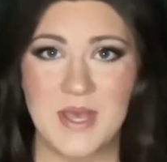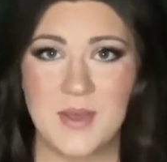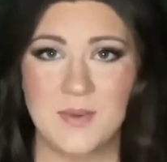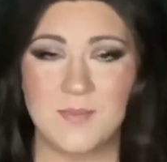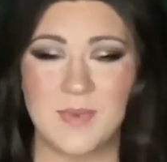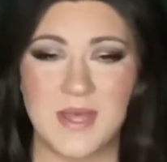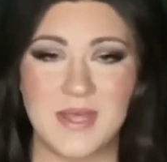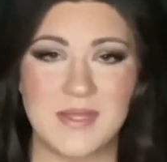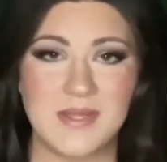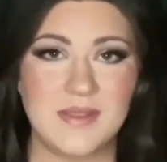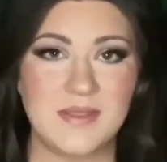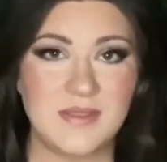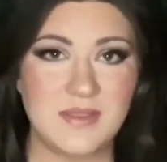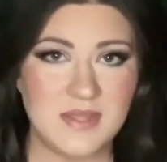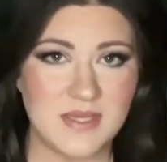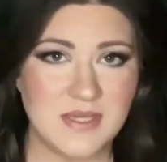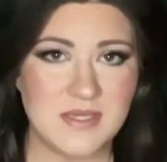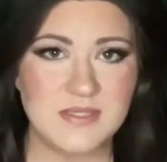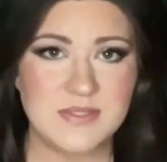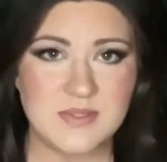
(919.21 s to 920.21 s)
But
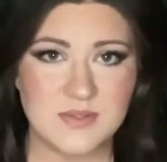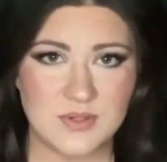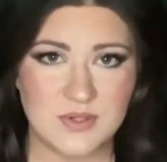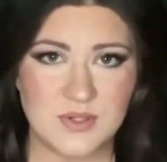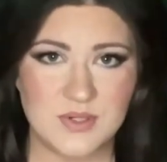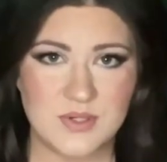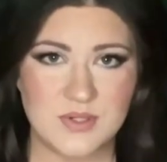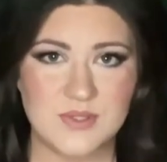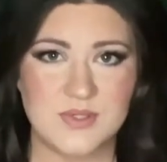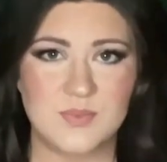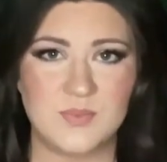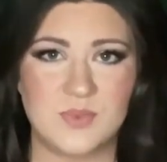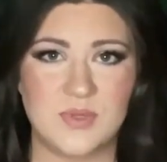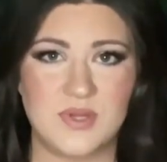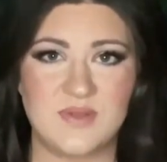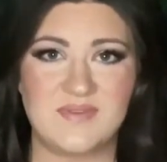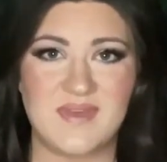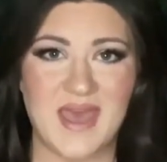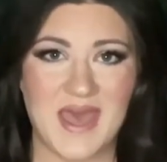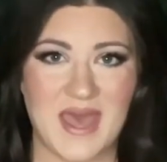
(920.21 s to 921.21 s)
these girls would
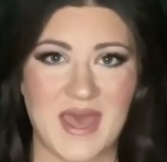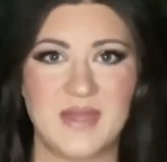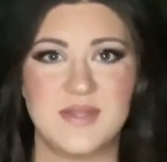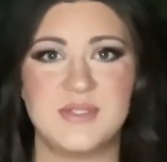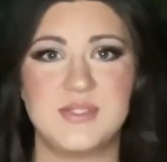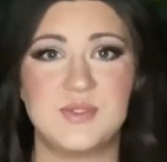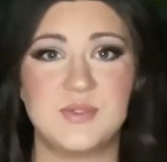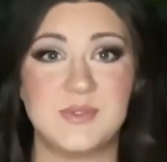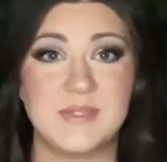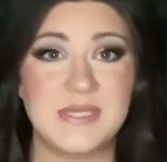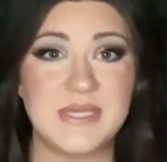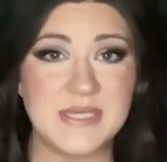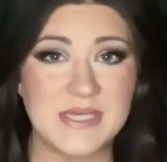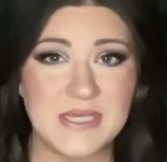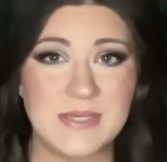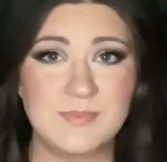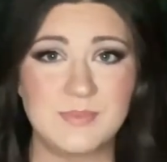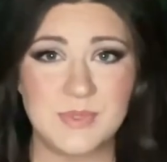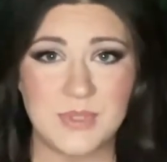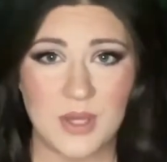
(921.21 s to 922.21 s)
have had to
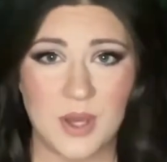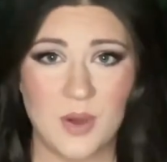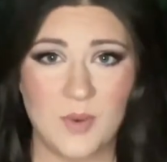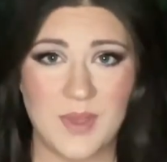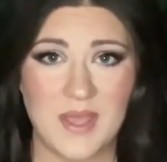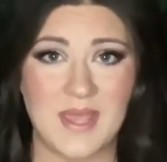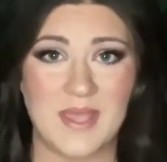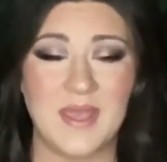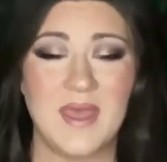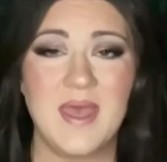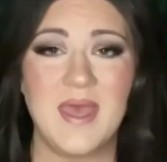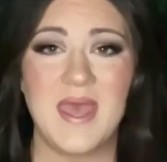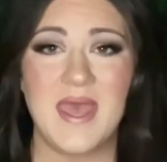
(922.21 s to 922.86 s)
keep going